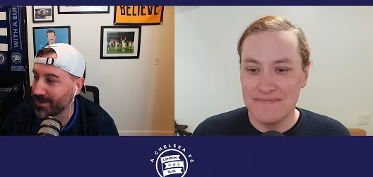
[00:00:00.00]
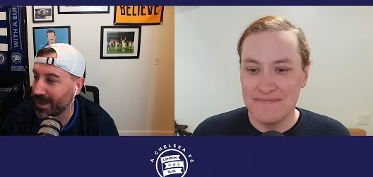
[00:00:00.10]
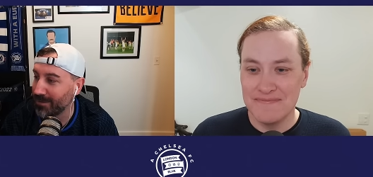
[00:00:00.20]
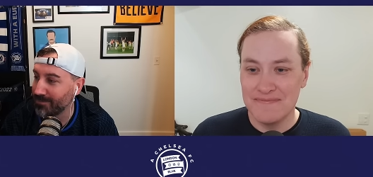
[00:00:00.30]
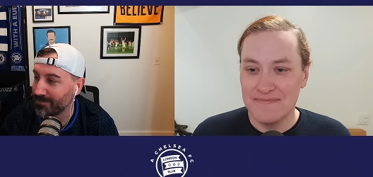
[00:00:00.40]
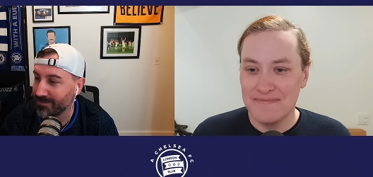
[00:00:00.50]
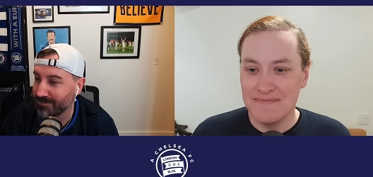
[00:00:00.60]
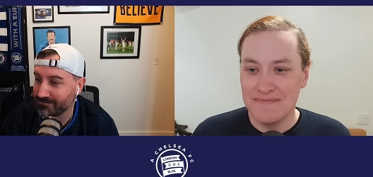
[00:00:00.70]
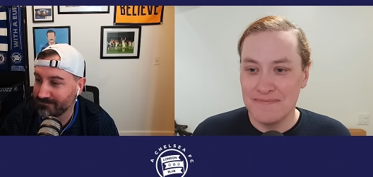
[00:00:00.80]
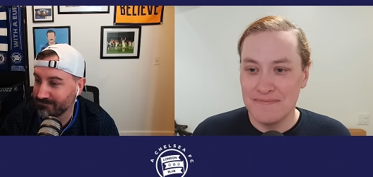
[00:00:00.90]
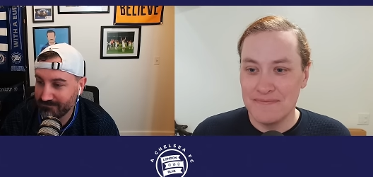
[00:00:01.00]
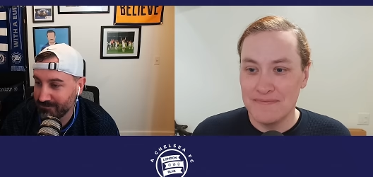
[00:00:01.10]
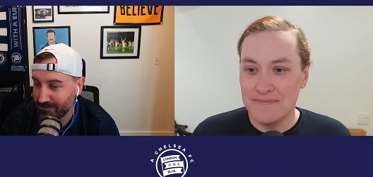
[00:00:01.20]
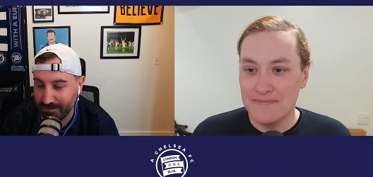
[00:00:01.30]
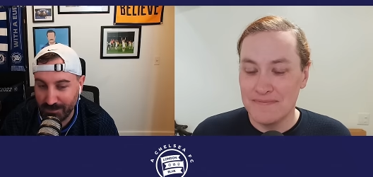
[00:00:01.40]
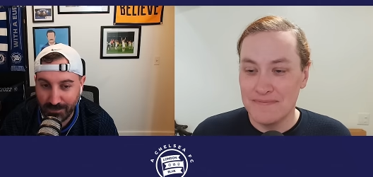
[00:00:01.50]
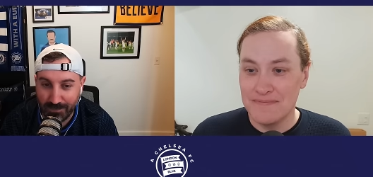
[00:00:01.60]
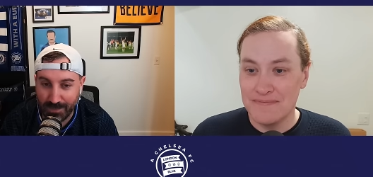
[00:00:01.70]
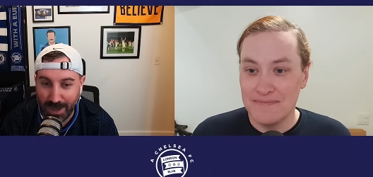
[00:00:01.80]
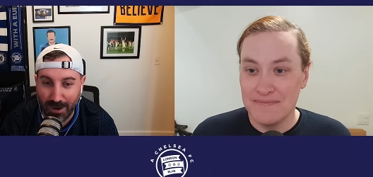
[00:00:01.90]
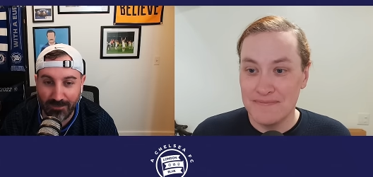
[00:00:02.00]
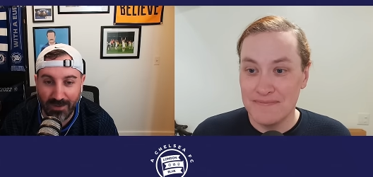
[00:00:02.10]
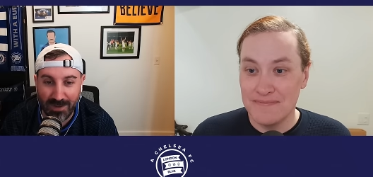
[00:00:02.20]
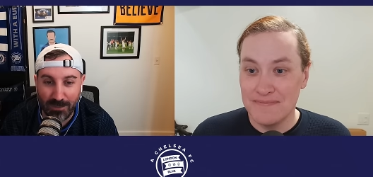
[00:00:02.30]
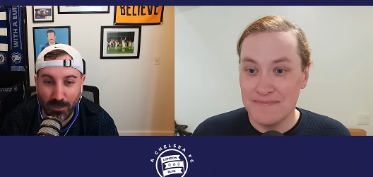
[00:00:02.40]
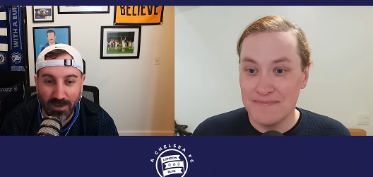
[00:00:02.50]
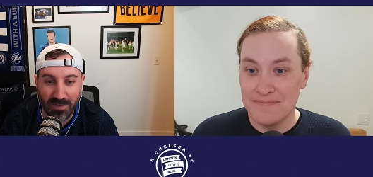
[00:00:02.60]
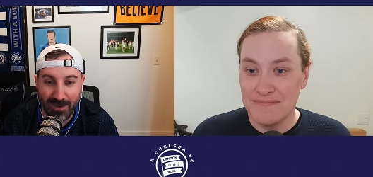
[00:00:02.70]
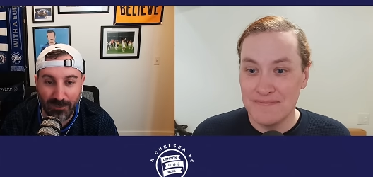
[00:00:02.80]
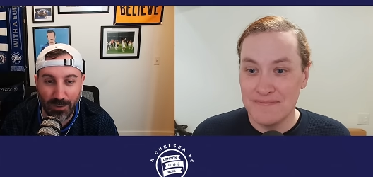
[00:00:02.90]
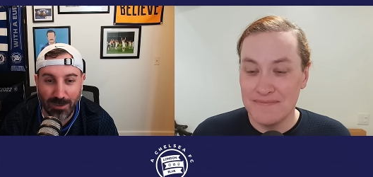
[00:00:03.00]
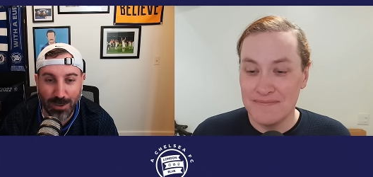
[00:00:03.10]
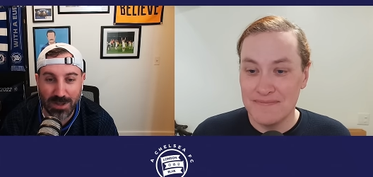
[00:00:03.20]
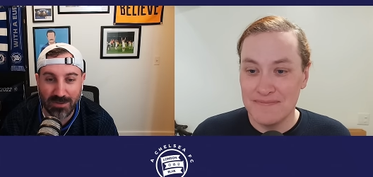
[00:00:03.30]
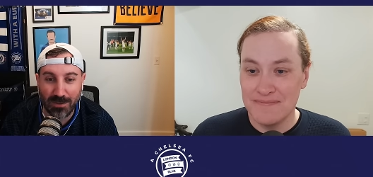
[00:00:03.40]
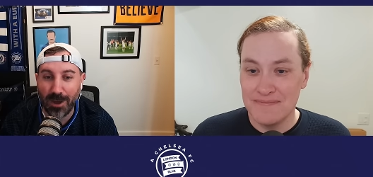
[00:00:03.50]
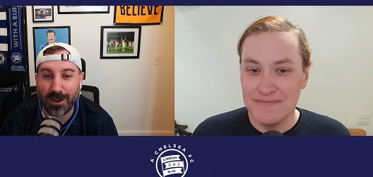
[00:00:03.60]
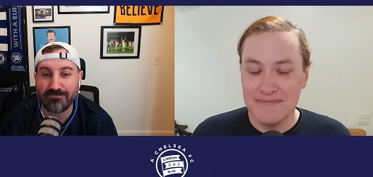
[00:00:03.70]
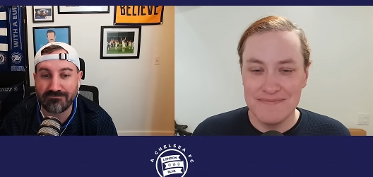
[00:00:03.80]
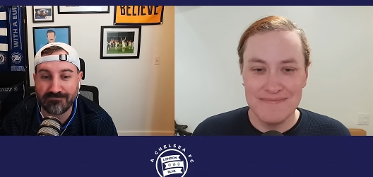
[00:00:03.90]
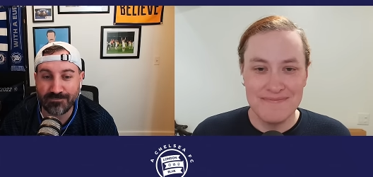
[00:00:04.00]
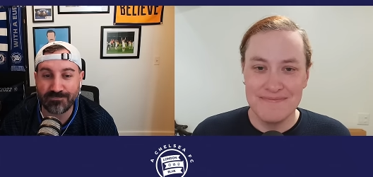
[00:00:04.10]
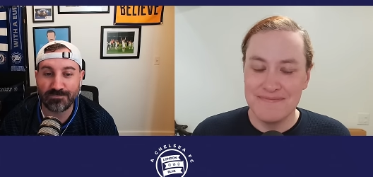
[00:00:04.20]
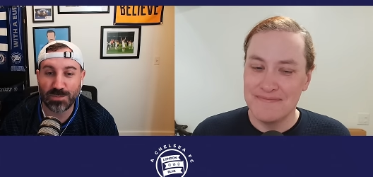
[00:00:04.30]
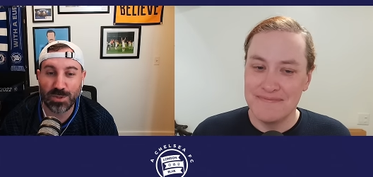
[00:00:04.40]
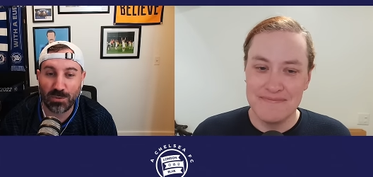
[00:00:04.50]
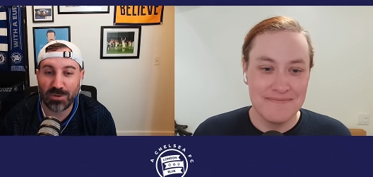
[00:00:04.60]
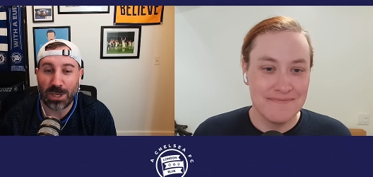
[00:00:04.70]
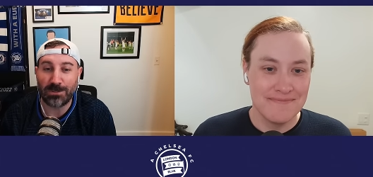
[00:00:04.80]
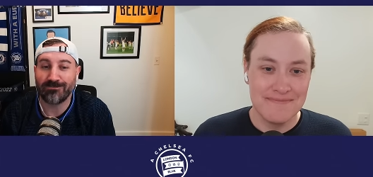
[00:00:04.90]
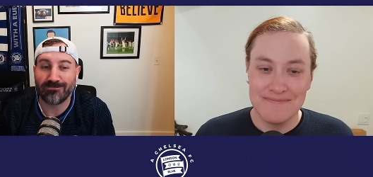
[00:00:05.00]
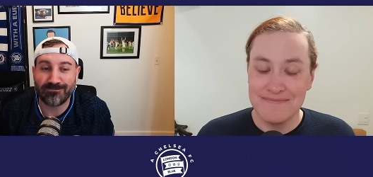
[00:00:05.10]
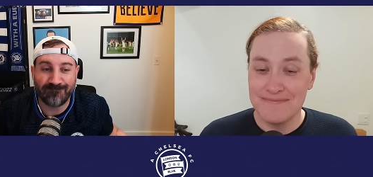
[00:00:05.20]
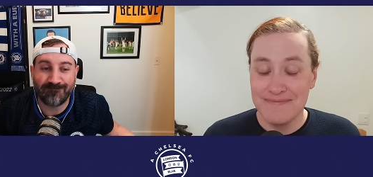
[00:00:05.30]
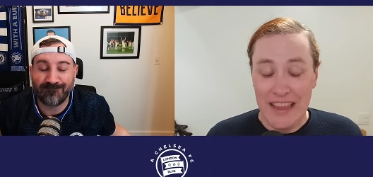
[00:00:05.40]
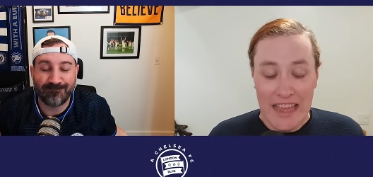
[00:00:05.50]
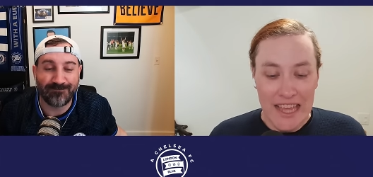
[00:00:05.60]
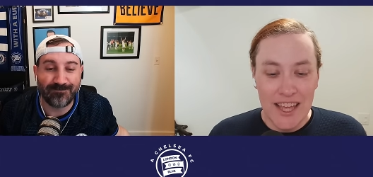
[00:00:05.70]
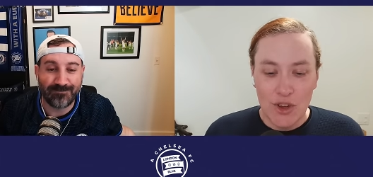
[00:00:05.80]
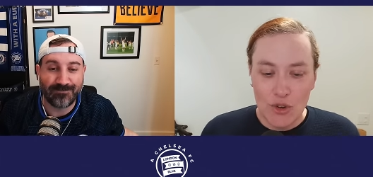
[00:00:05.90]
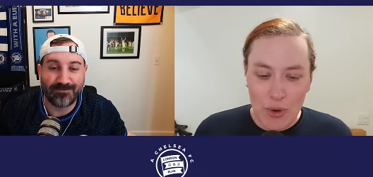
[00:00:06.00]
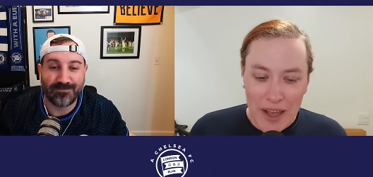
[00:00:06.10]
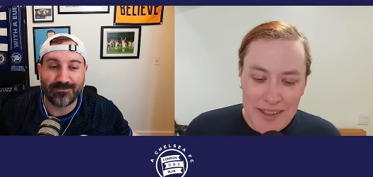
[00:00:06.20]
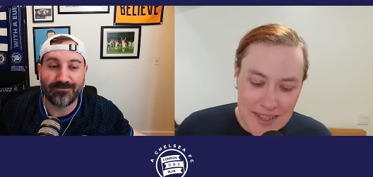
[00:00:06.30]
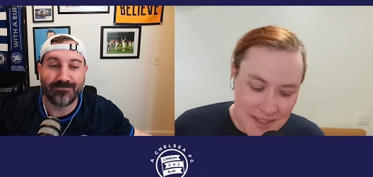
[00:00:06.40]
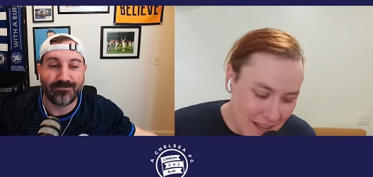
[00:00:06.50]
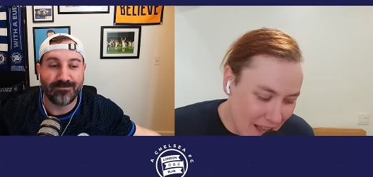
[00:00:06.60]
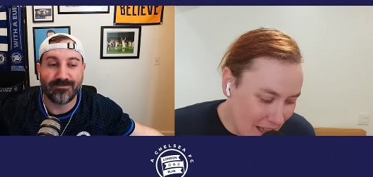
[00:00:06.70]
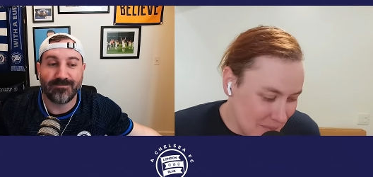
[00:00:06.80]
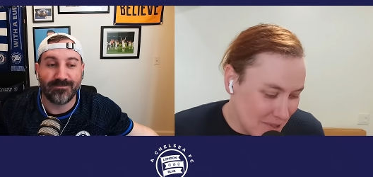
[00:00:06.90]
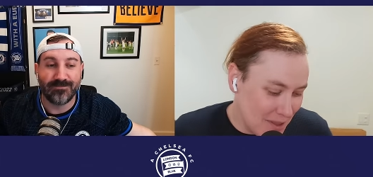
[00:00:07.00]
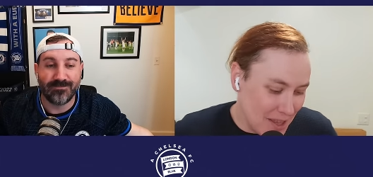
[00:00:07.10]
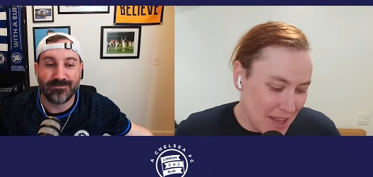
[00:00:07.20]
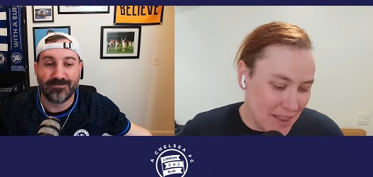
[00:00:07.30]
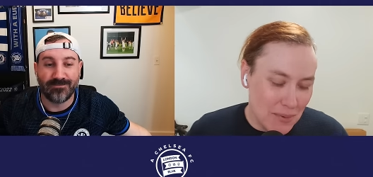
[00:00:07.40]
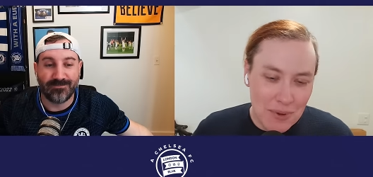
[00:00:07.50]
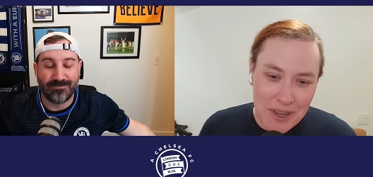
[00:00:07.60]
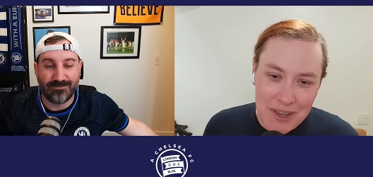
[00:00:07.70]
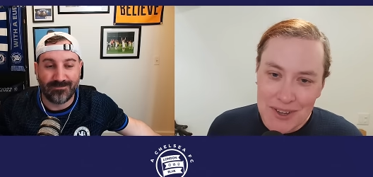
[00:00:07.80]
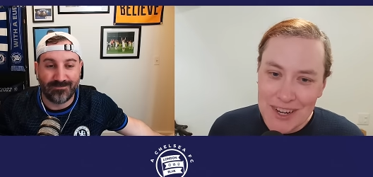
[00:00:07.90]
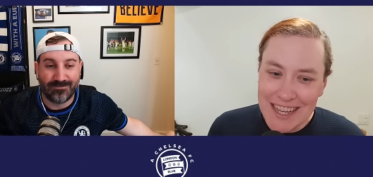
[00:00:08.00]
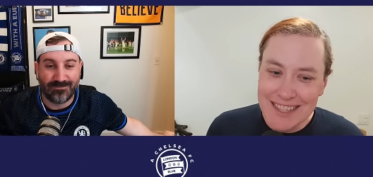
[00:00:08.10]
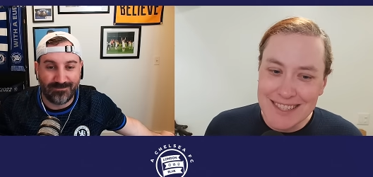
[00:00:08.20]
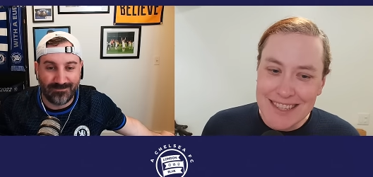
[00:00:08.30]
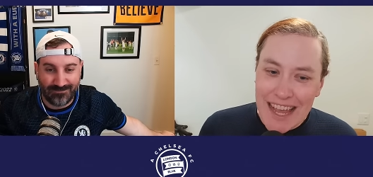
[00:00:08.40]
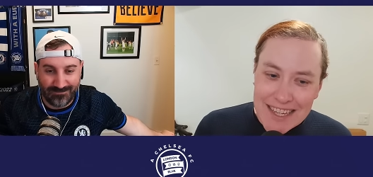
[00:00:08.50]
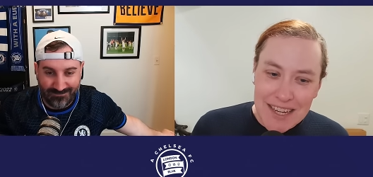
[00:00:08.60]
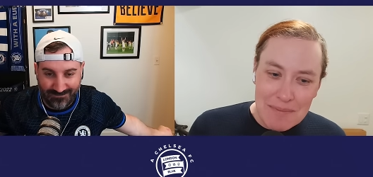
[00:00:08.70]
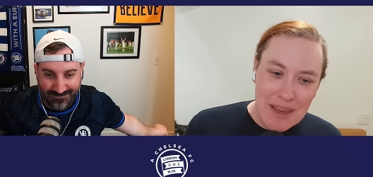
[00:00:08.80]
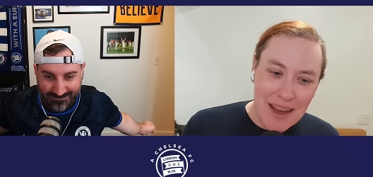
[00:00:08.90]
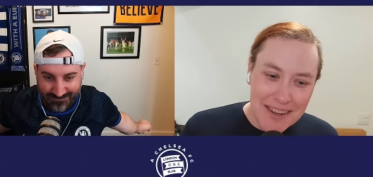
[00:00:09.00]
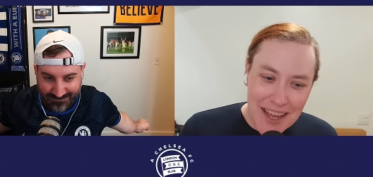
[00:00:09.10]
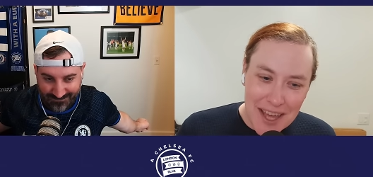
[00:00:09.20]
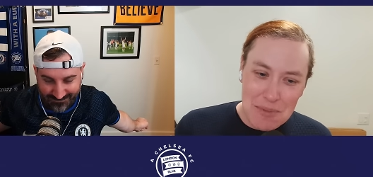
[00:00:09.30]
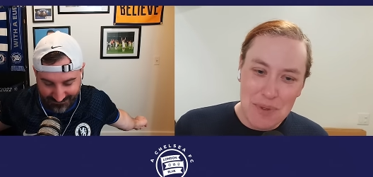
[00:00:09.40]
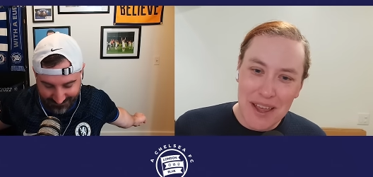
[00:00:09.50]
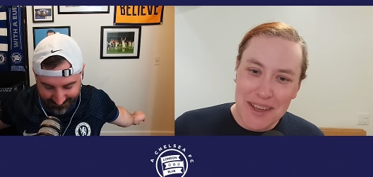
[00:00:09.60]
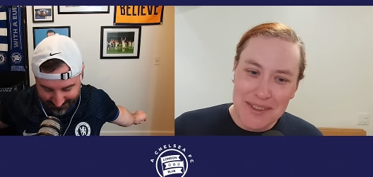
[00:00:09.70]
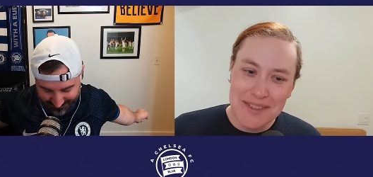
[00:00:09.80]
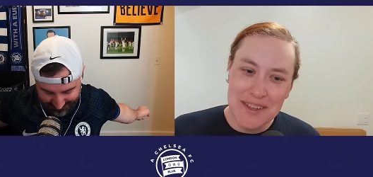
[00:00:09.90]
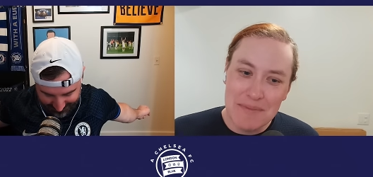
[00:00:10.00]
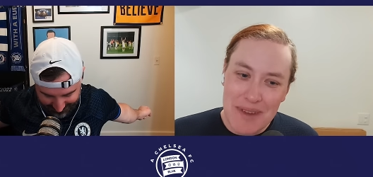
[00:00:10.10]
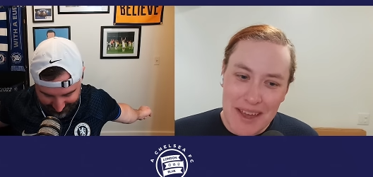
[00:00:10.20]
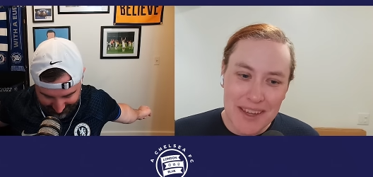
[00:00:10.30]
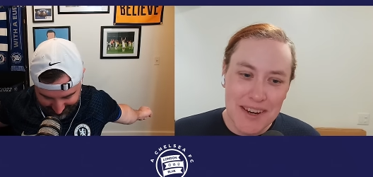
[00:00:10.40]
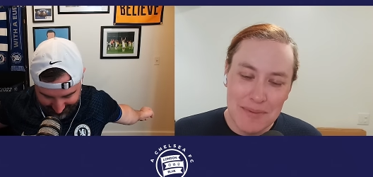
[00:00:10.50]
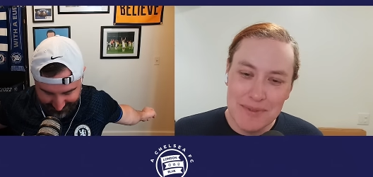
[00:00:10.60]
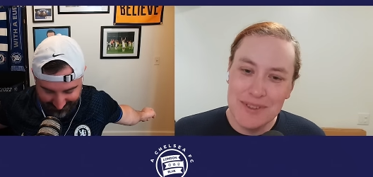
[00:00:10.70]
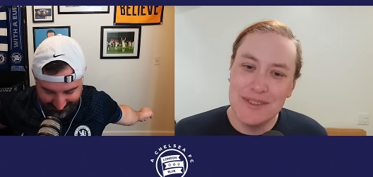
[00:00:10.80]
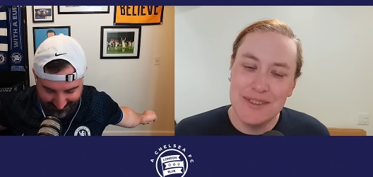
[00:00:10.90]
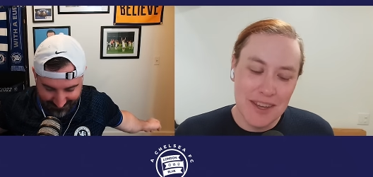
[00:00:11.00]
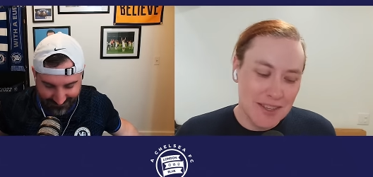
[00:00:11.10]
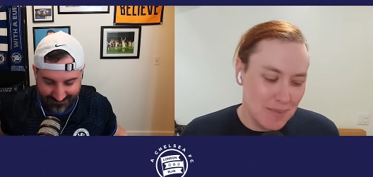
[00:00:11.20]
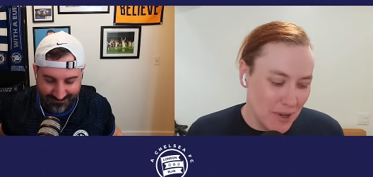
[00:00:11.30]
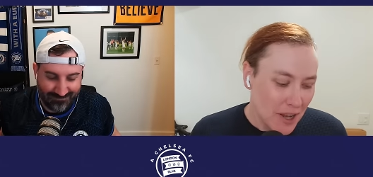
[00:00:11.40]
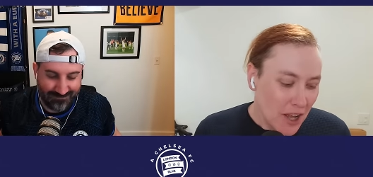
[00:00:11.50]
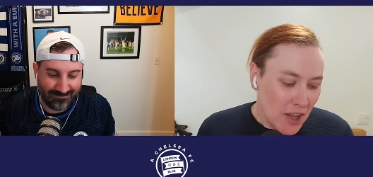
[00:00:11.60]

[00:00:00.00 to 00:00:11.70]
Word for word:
Speaker 1: and be on 50 points if everyone else shits the bed. So we'll see
Speaker 2: crazy times to think that we could ascend beyond ninth place and make it up to six. But